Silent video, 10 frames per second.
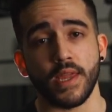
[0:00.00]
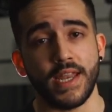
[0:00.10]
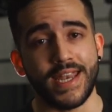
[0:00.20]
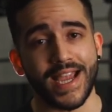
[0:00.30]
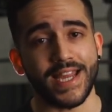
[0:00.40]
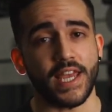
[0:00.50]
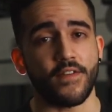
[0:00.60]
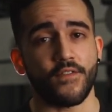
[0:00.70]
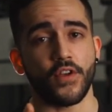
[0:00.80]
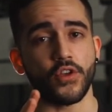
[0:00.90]

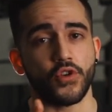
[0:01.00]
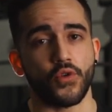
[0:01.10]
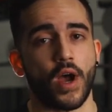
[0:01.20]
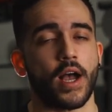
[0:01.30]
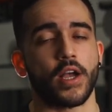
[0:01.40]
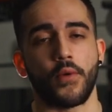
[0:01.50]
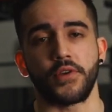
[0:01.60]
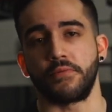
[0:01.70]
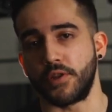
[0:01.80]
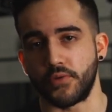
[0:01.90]
negative, you are
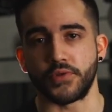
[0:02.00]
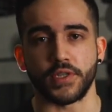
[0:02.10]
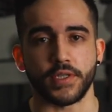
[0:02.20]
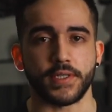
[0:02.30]
going to be losing